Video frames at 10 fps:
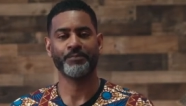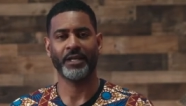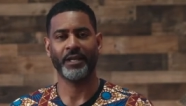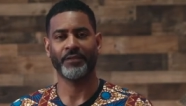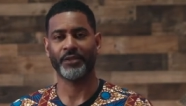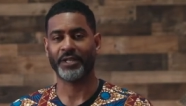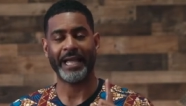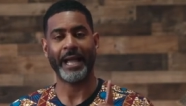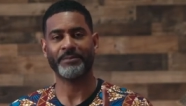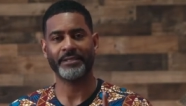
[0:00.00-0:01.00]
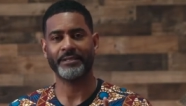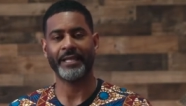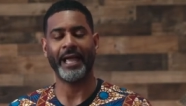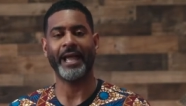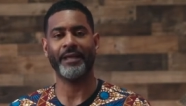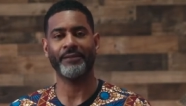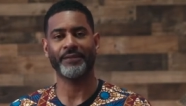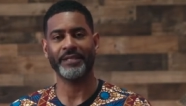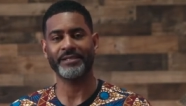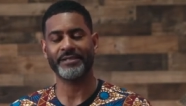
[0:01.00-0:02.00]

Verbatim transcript: the captain and the